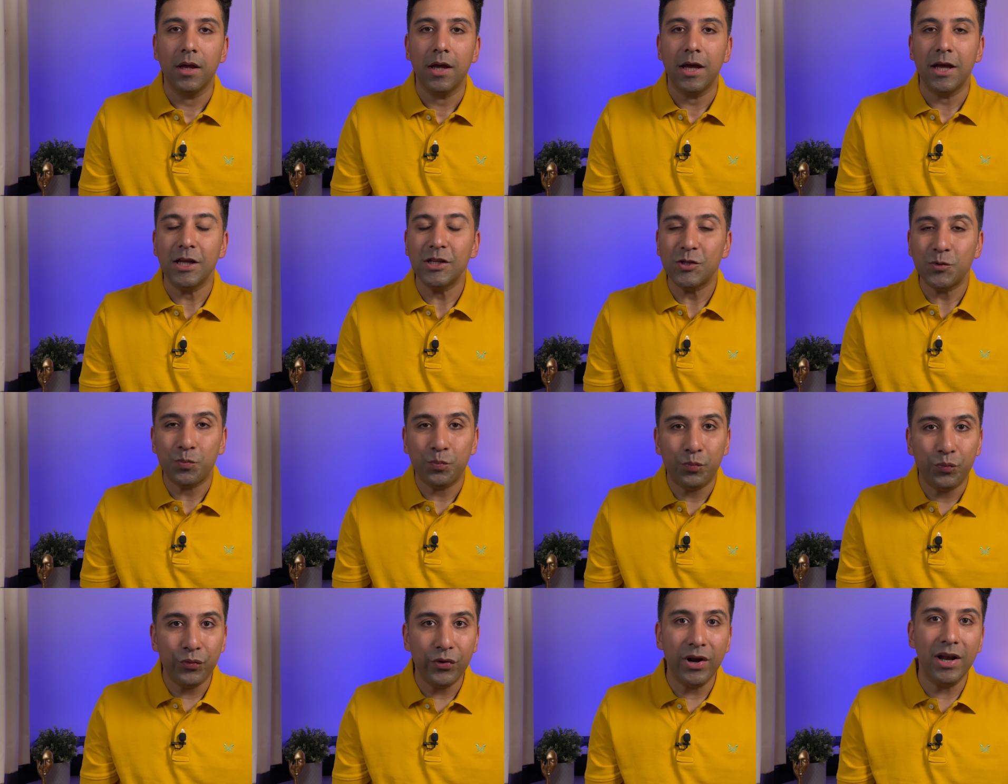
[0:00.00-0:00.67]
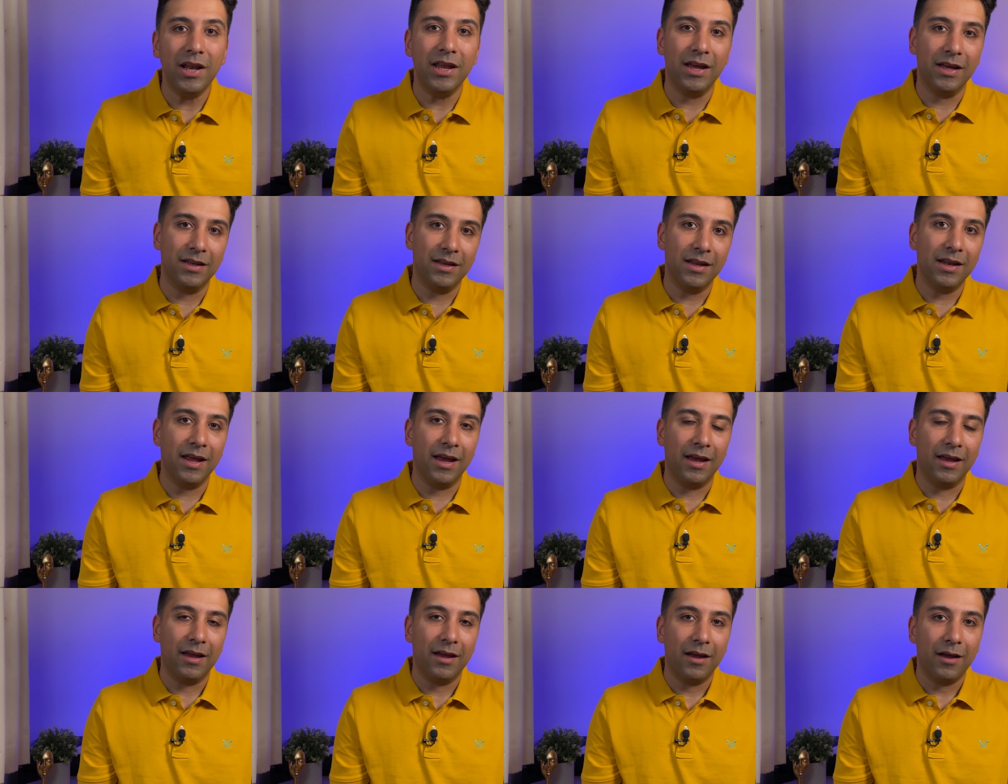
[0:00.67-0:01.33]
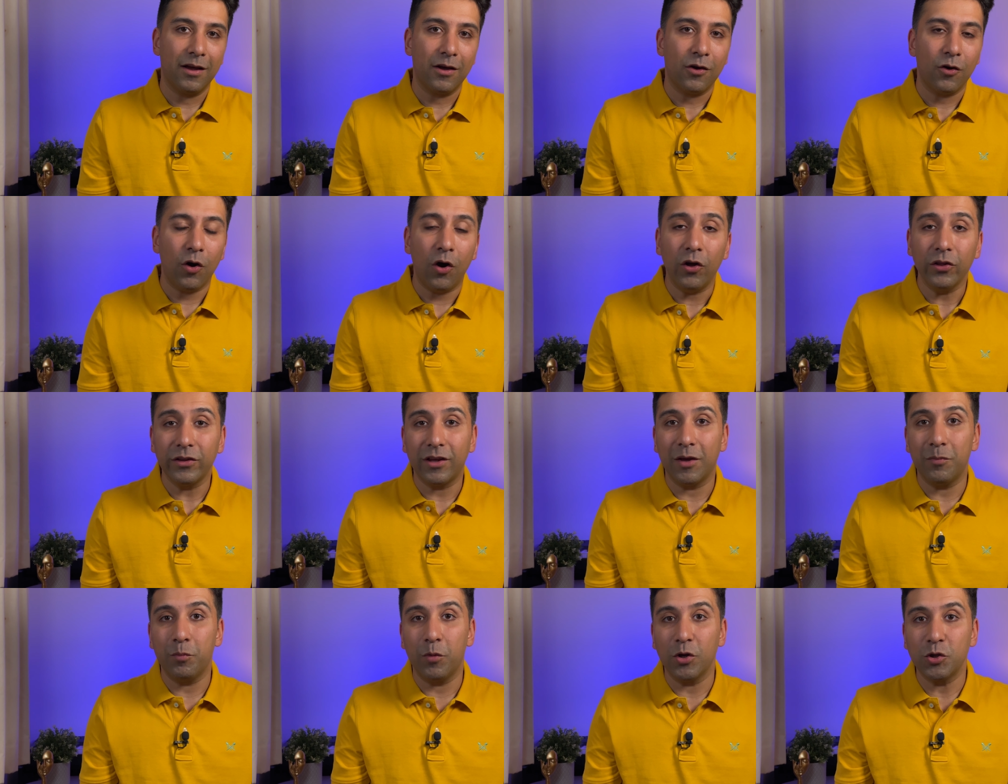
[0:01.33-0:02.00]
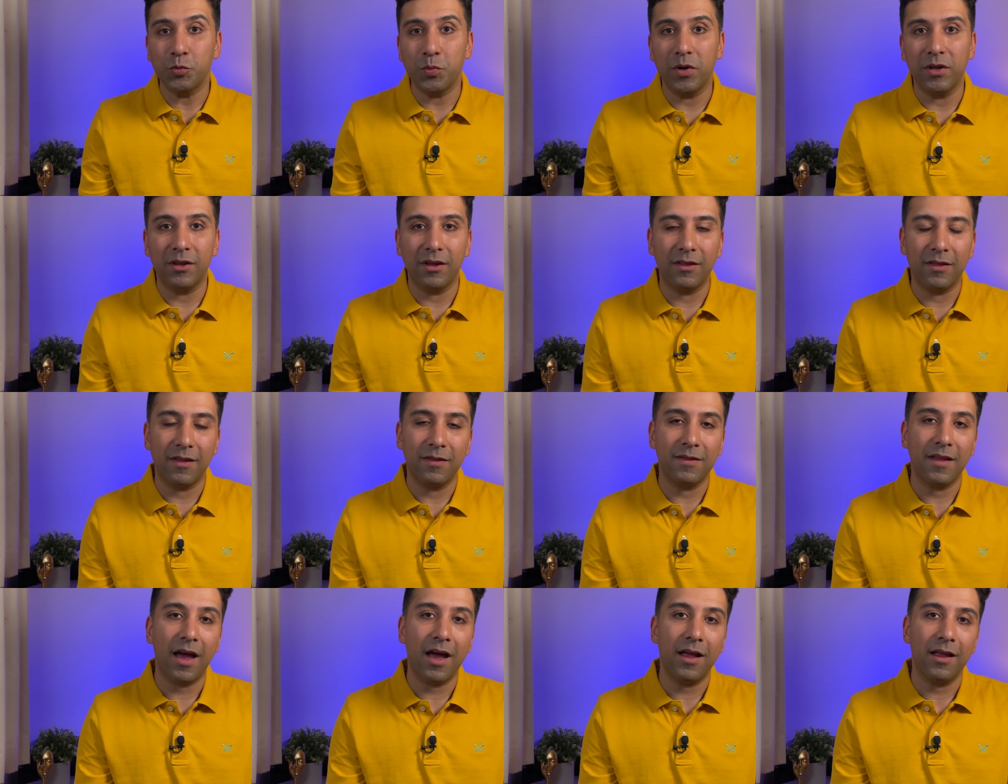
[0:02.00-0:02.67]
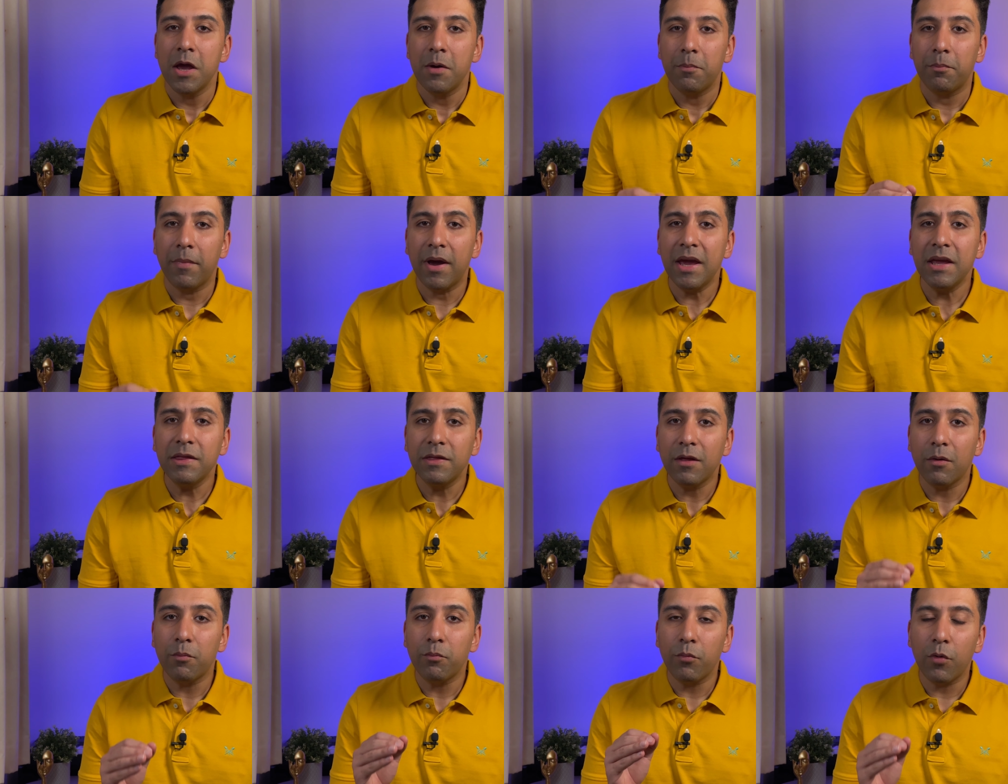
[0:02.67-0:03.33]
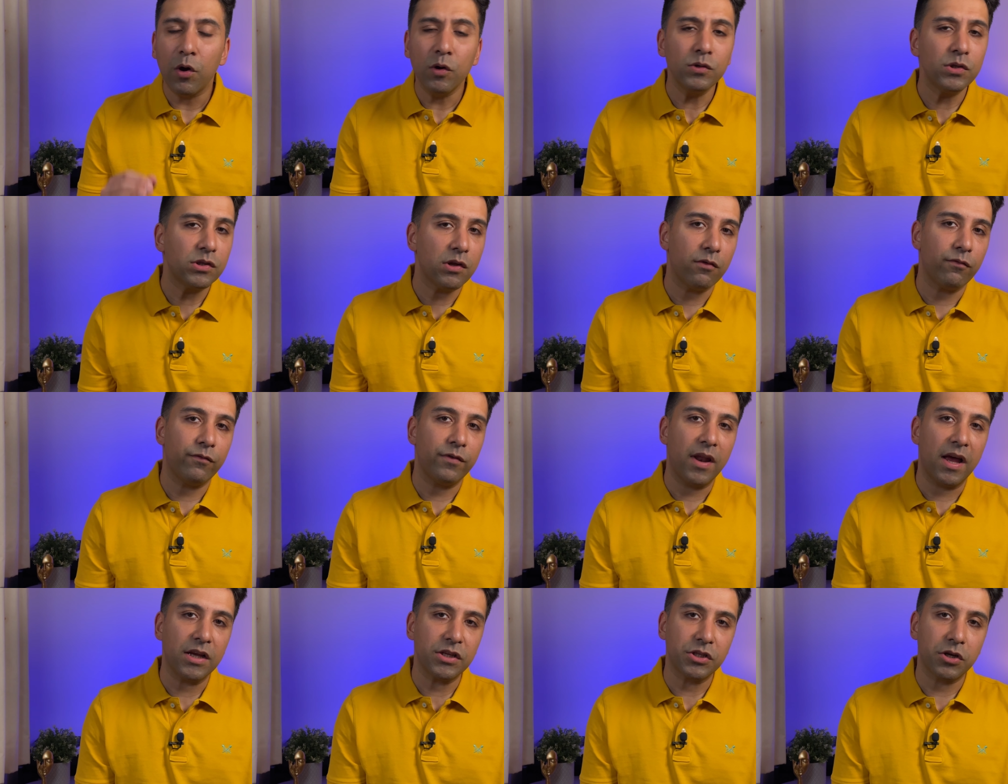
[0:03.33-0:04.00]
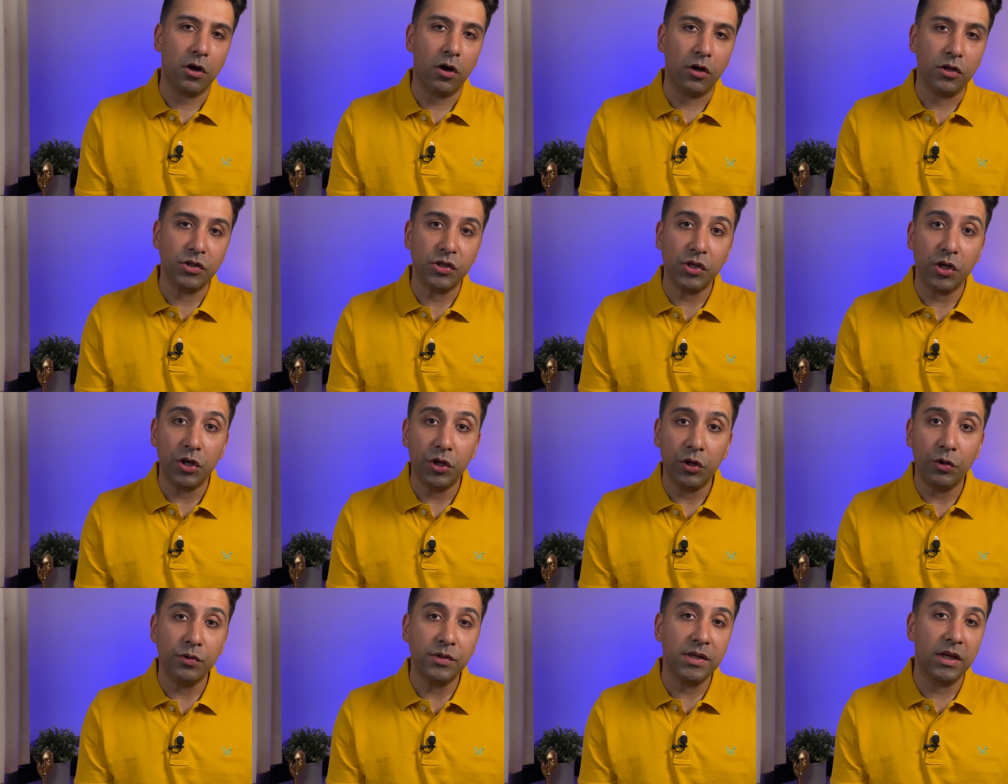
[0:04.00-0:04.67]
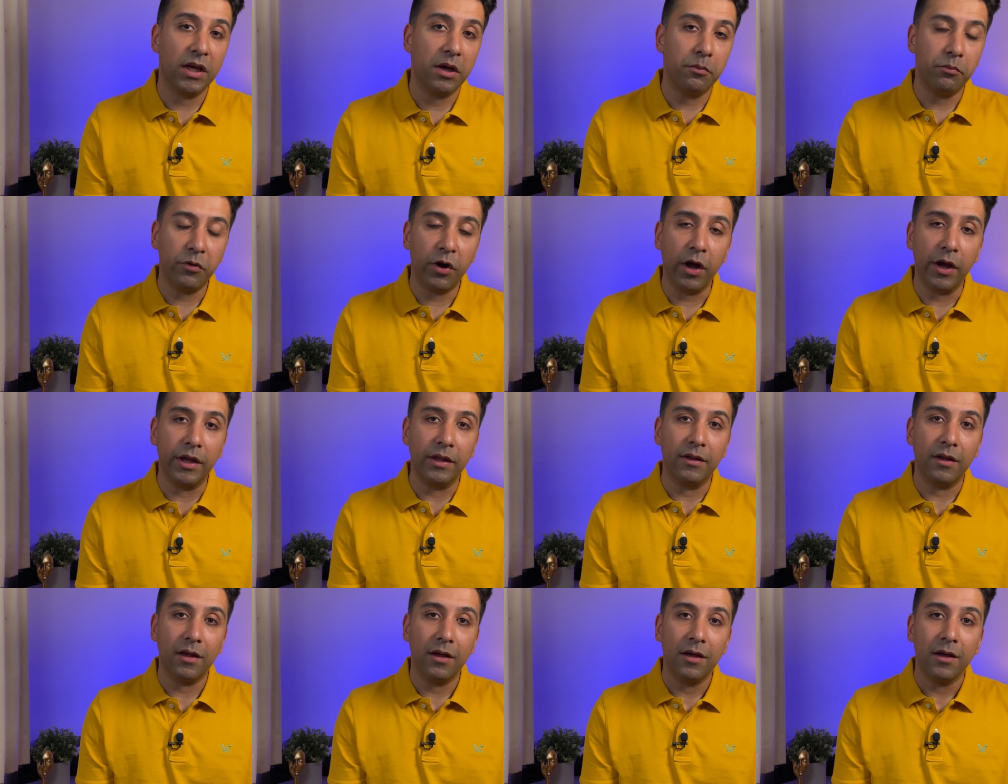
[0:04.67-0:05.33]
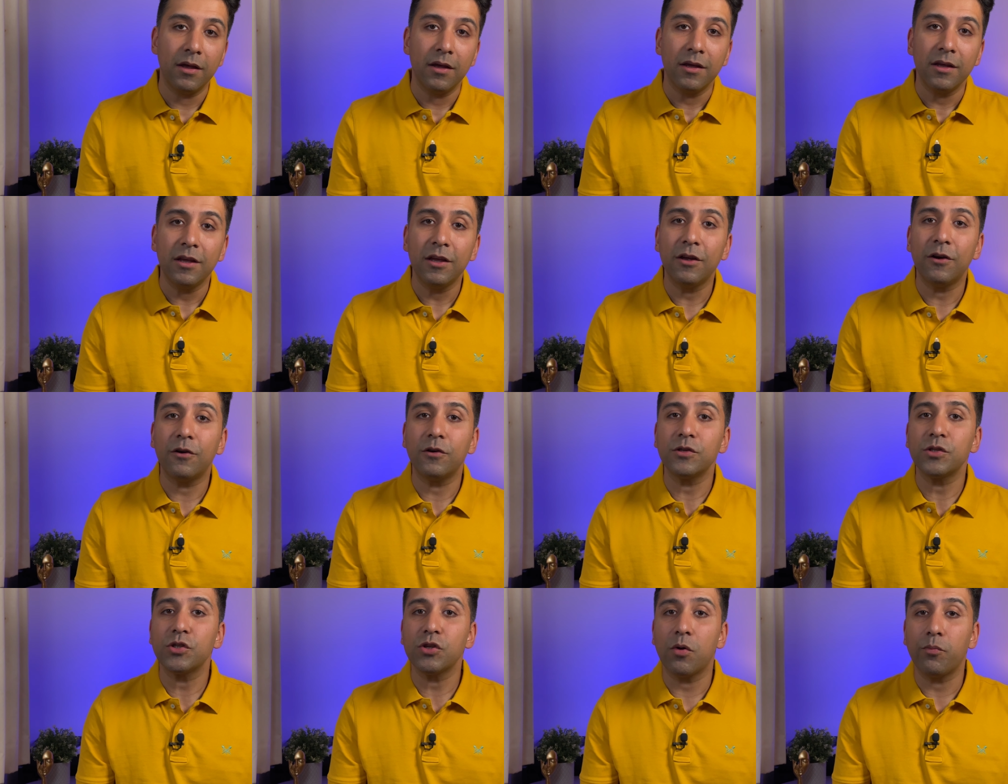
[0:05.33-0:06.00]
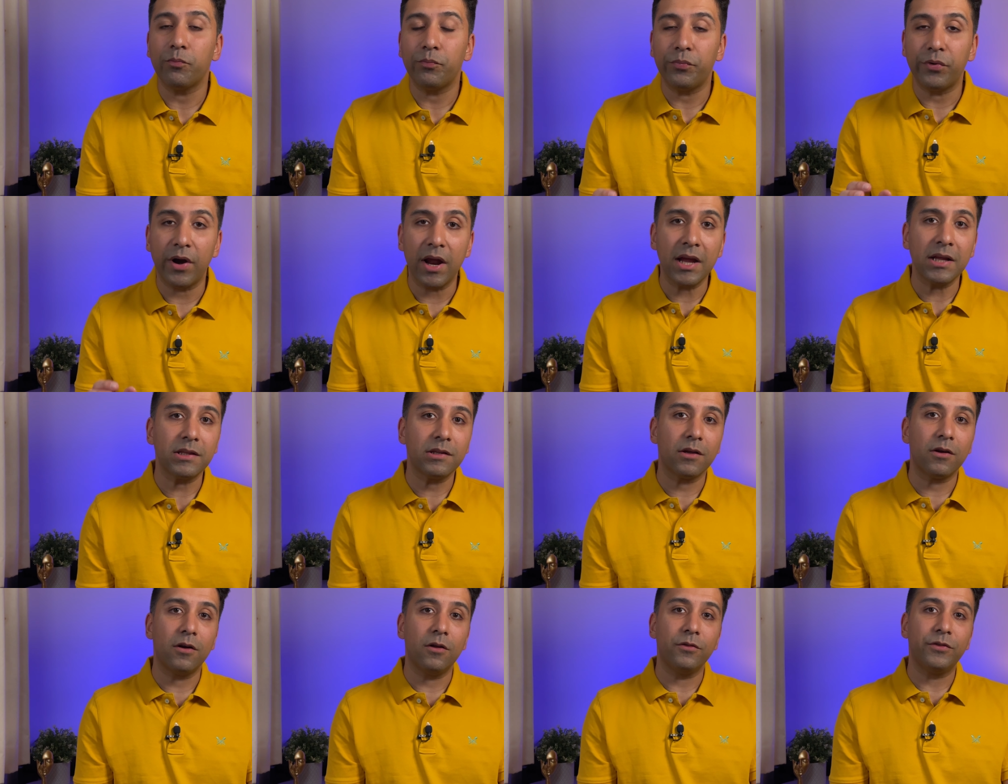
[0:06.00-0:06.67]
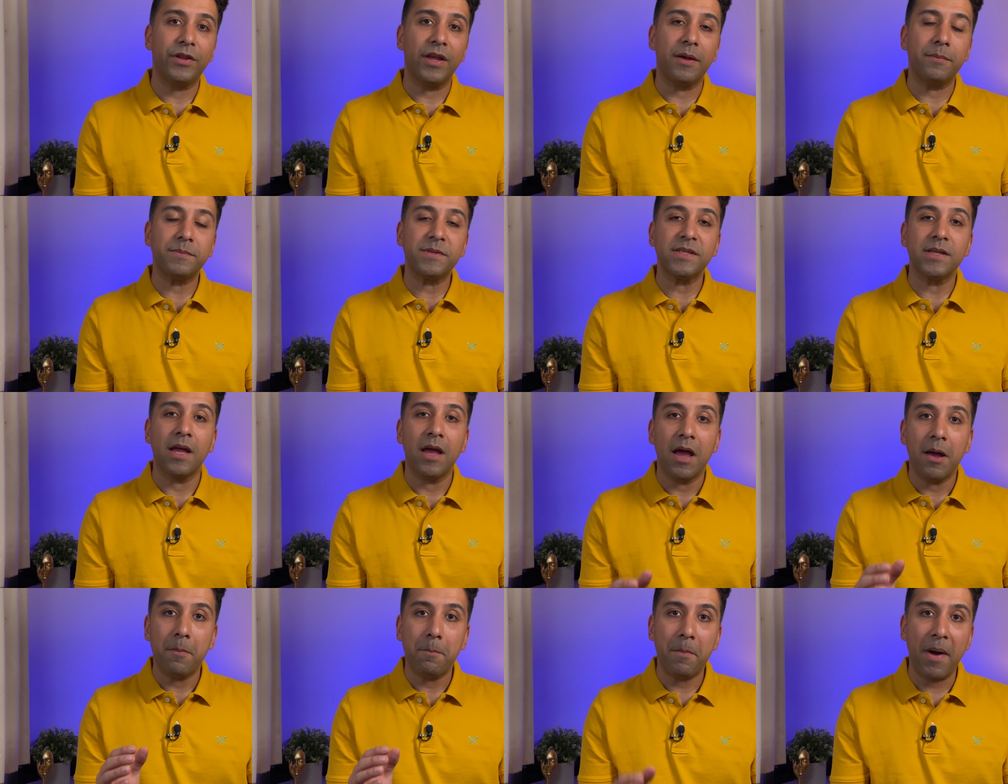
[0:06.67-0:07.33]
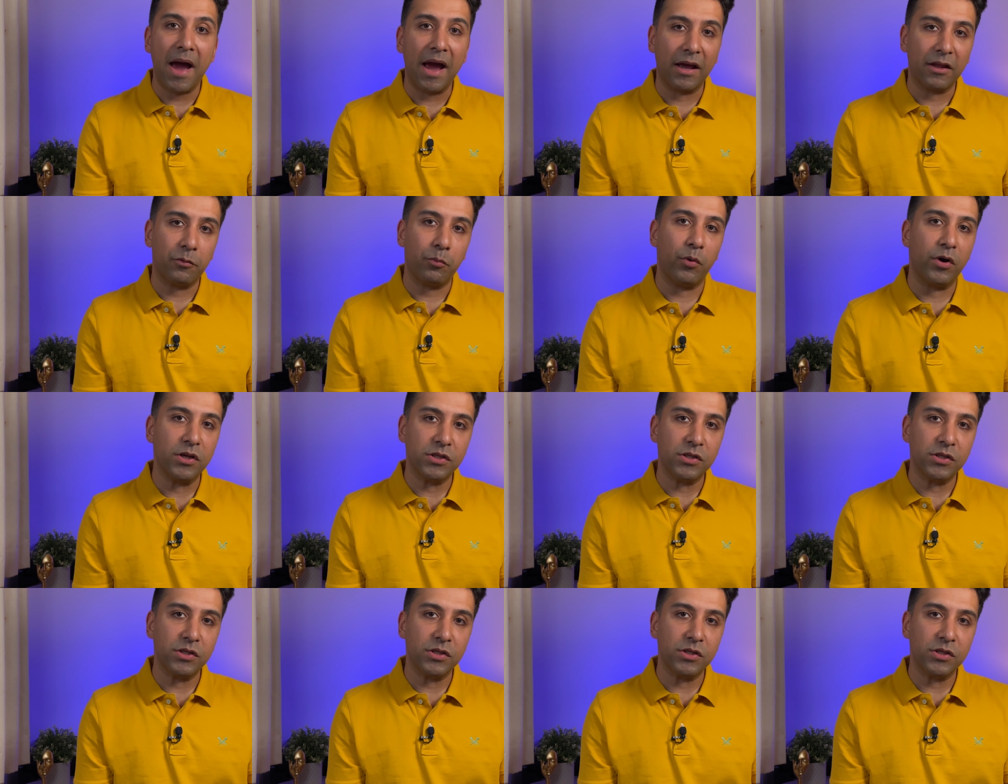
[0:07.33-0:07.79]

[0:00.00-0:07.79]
It's brilliant, isn't it? Can't get much better than that. Make the most of flashcards using them right. Here are some practical tips backed by